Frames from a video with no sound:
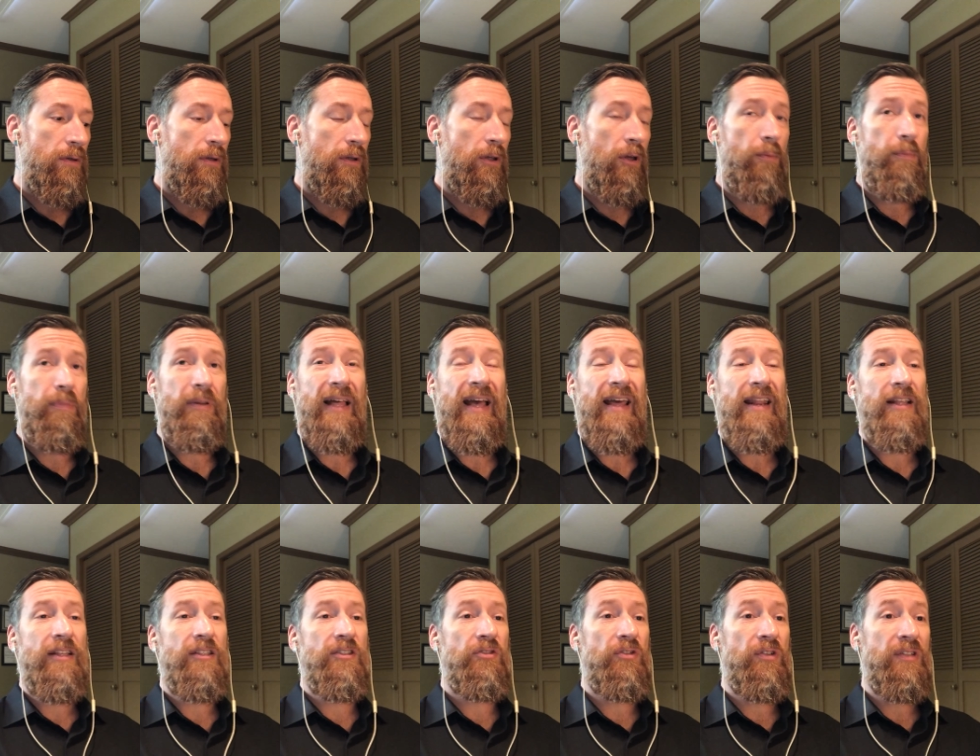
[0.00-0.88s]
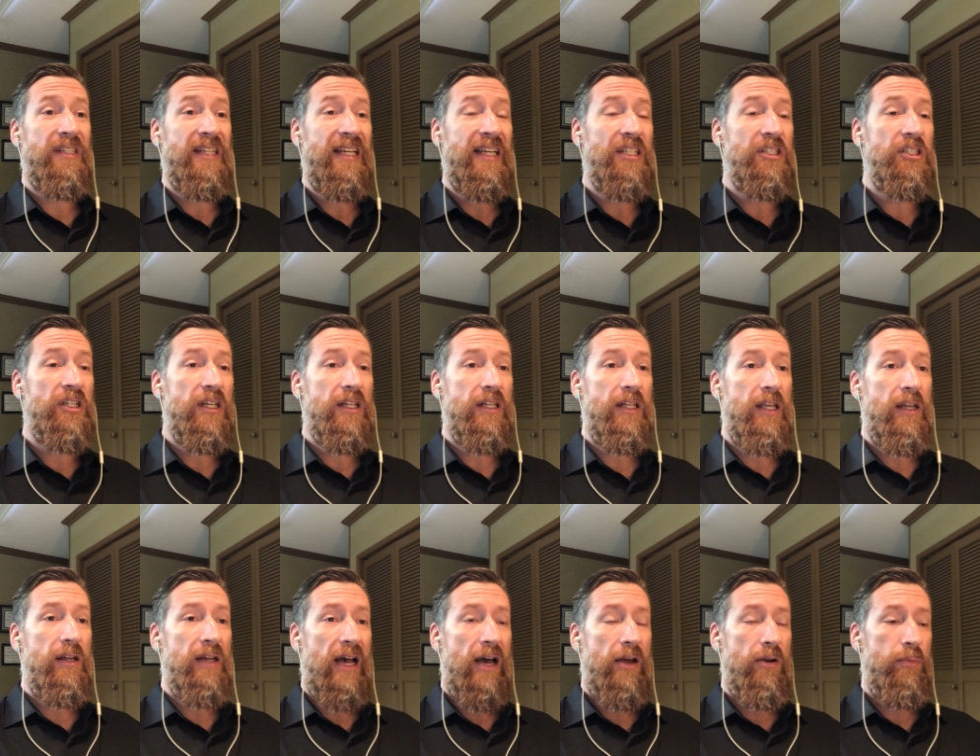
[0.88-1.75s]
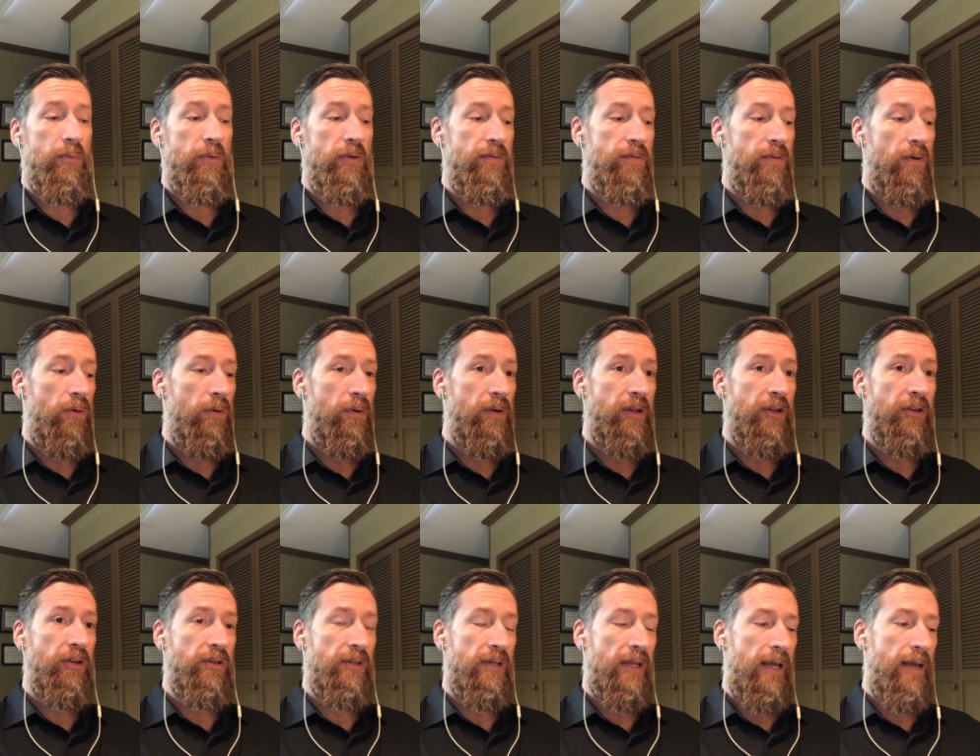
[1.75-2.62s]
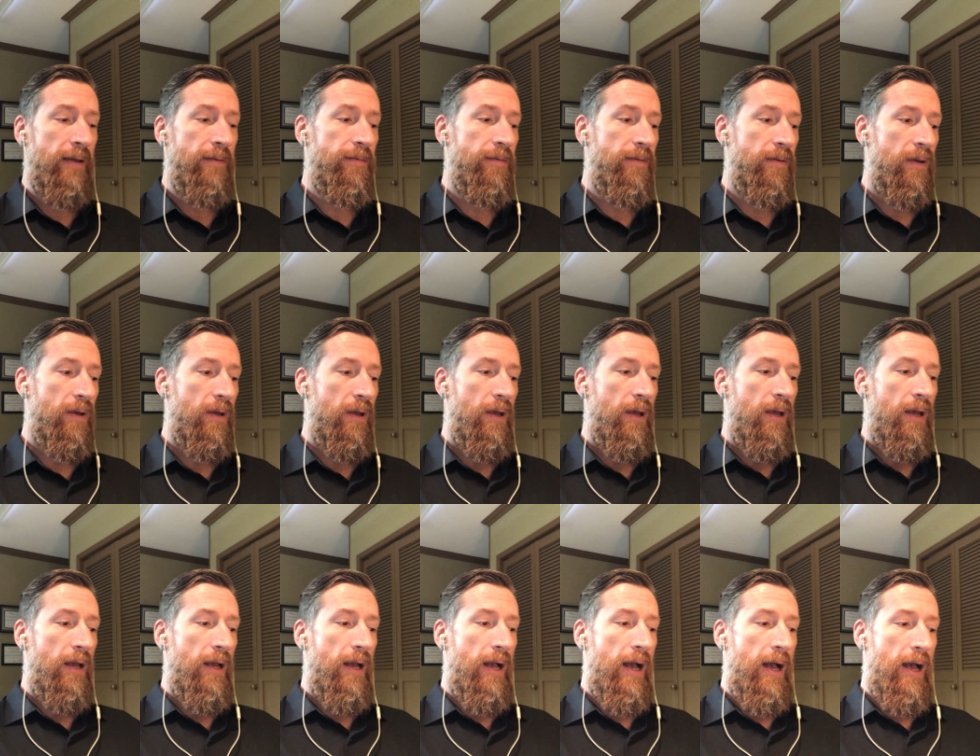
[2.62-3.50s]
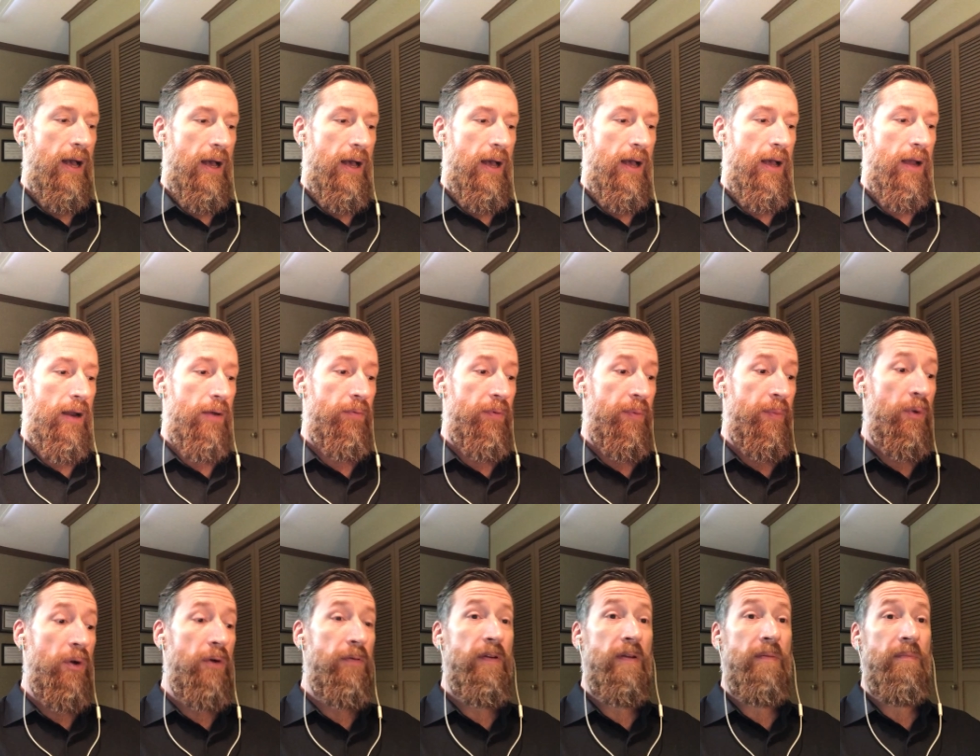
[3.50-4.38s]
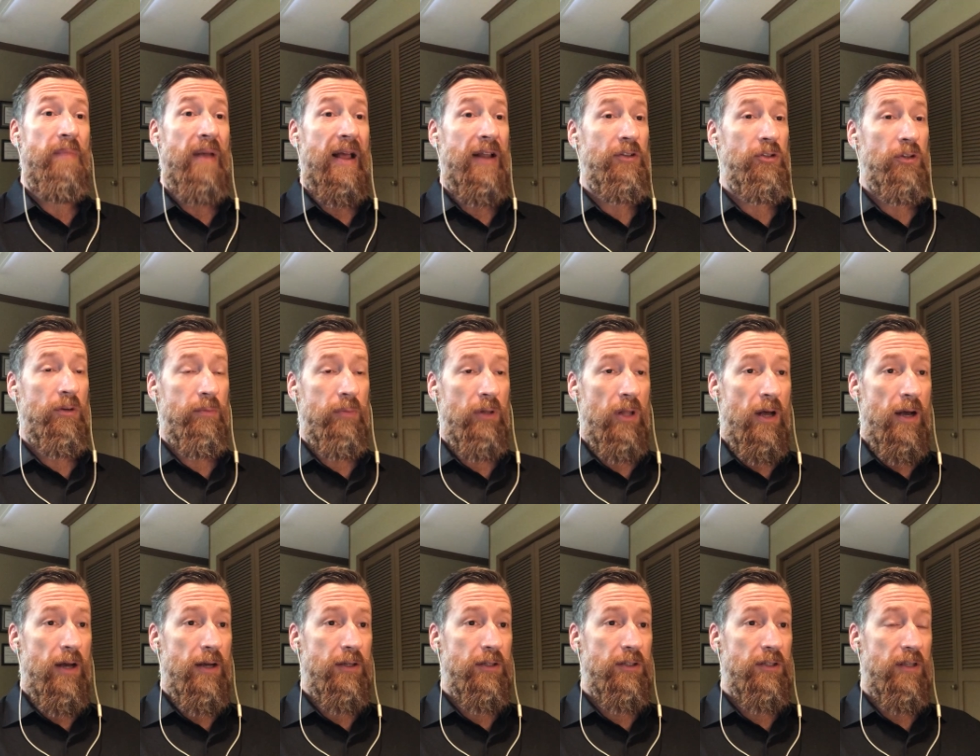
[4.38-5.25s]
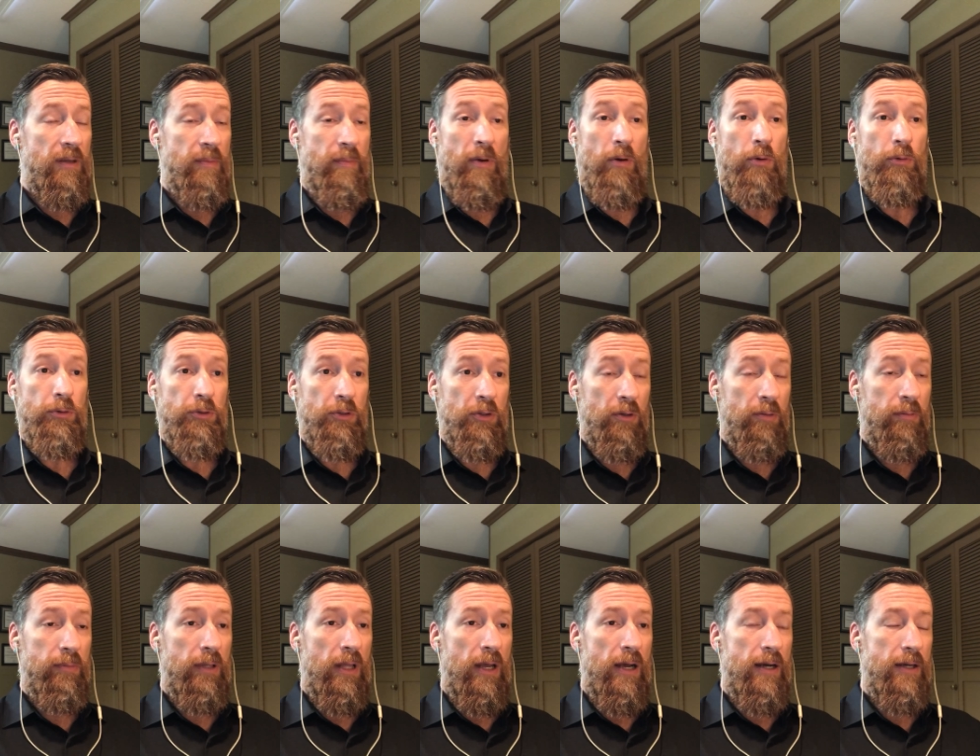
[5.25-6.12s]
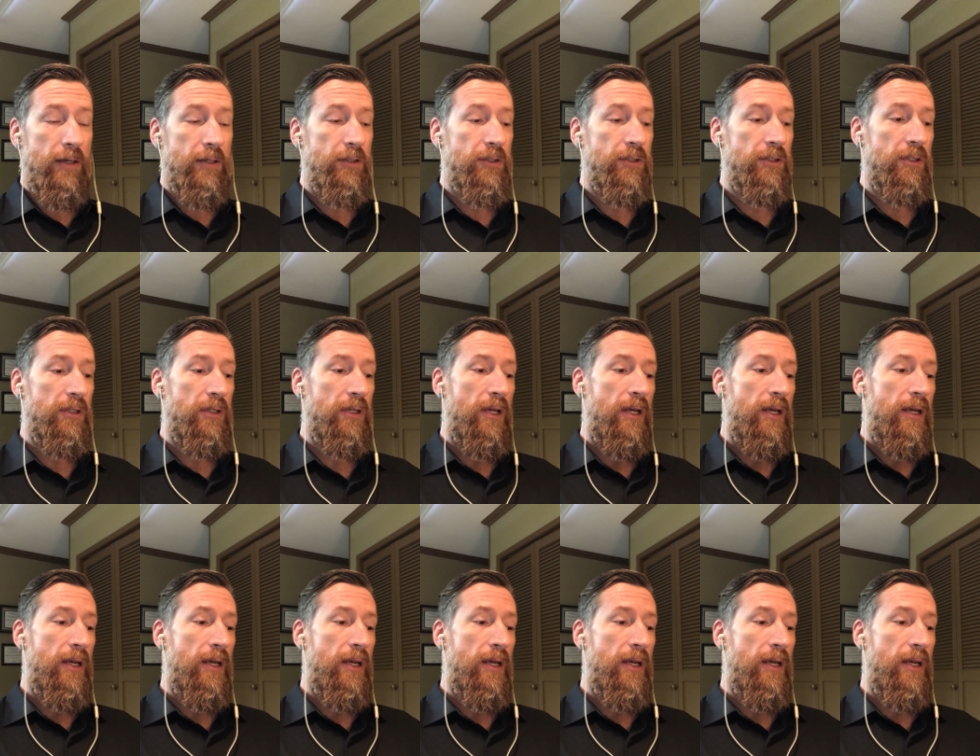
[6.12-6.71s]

you know, planning strategically to how to move forward in your life, removing mental blocks, emotional blocks,